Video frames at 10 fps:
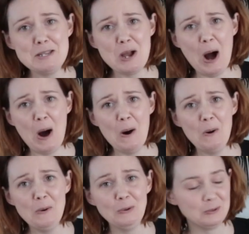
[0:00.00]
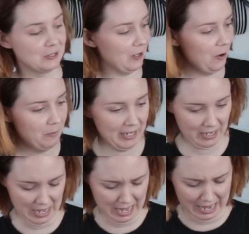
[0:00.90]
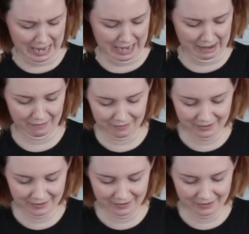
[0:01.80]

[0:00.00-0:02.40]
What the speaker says: nose. Oh my god.